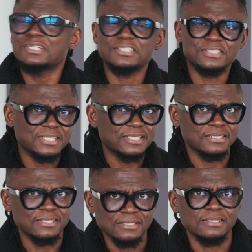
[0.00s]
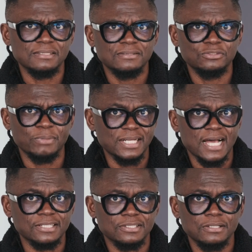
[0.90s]
is DSEE, you might
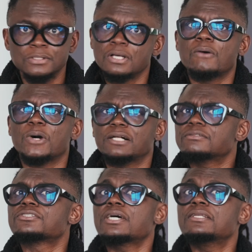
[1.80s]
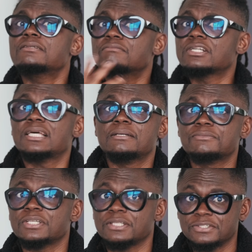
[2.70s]
ask? Well, Sony claims
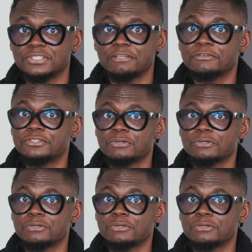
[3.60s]
it is a feature